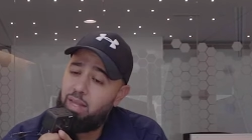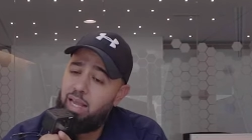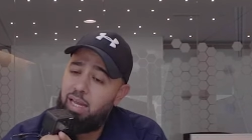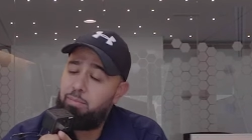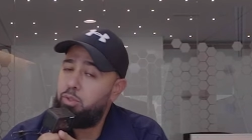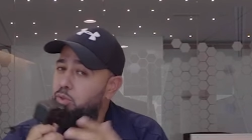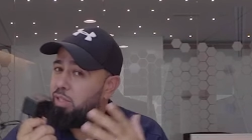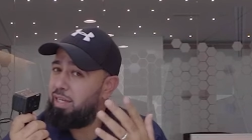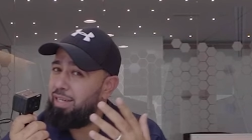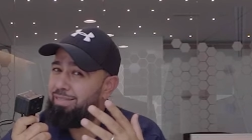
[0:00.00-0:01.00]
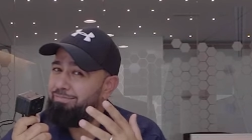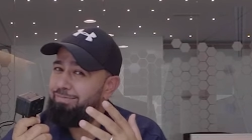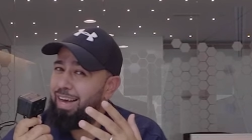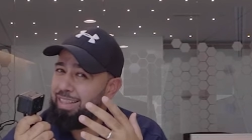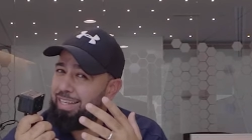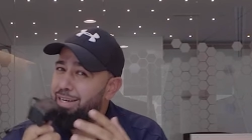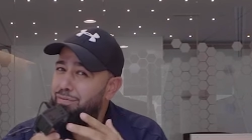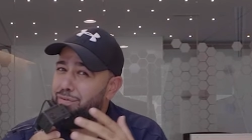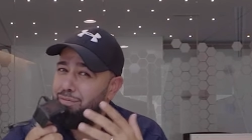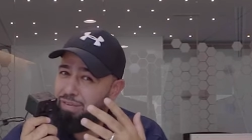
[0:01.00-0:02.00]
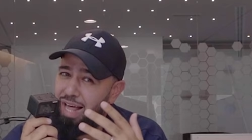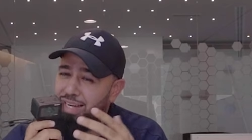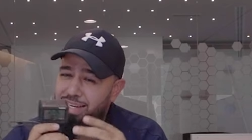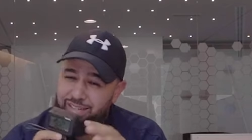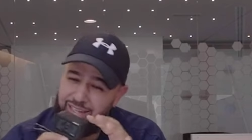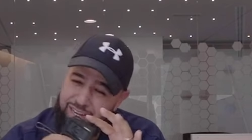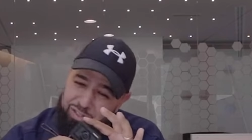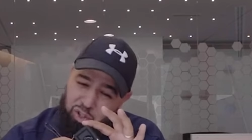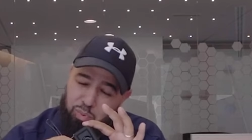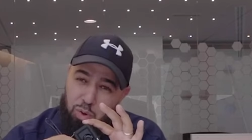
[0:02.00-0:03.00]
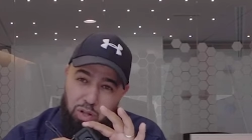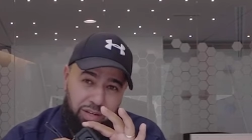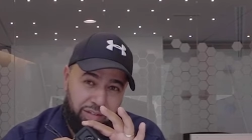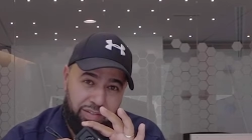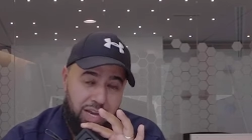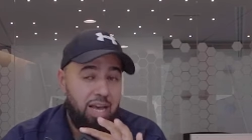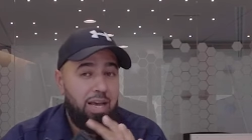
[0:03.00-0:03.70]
and I've been using it, oddly enough, for vlogging. Look how small it is.